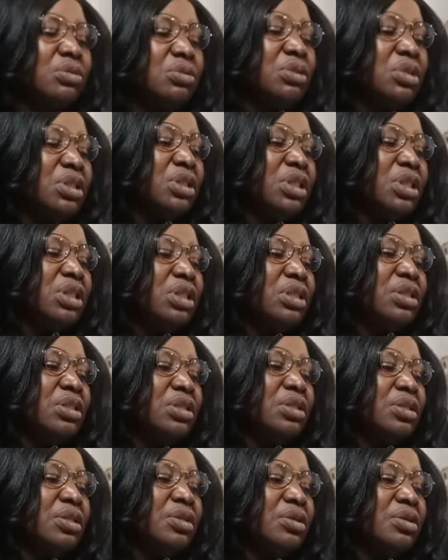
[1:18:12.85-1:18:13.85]
meet any
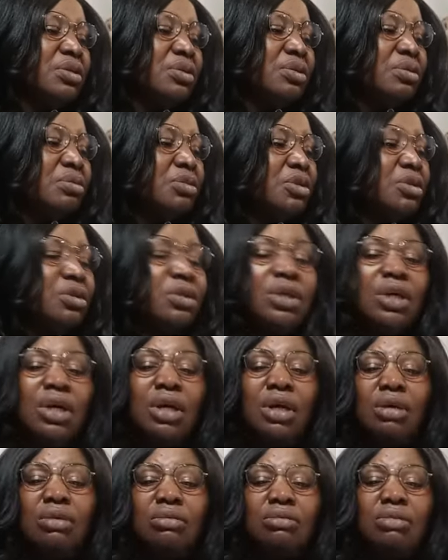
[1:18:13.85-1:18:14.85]
sick alone.
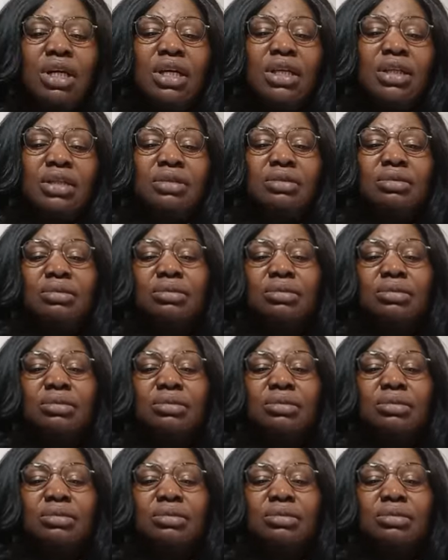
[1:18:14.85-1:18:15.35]
Bye.